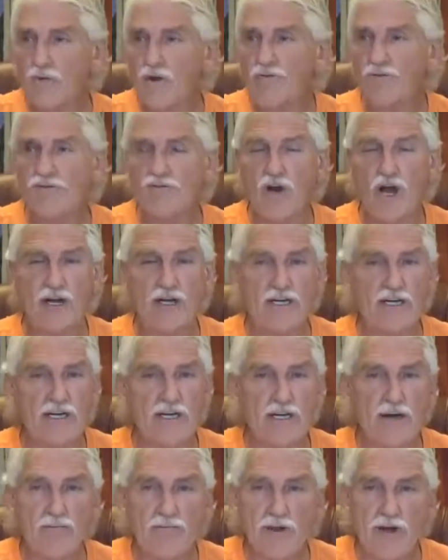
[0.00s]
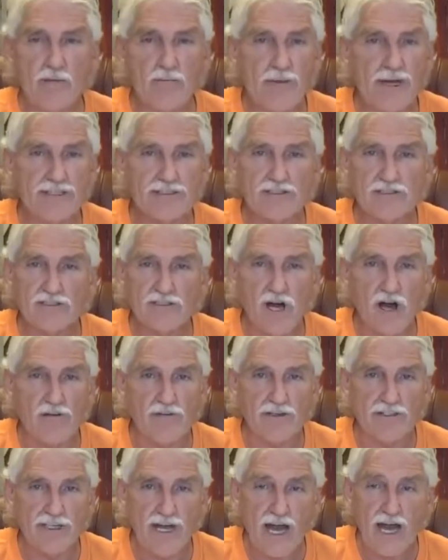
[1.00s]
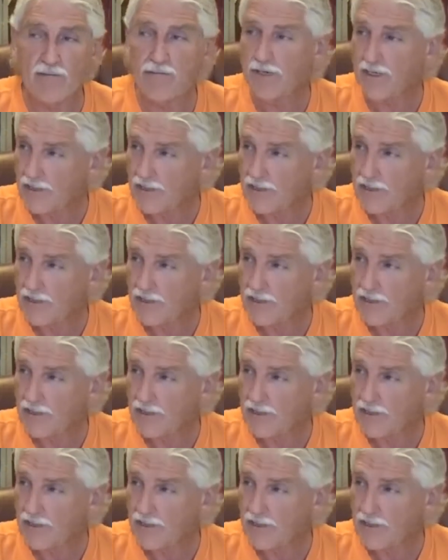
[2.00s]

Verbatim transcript: We've tried to clean up their messes all the time,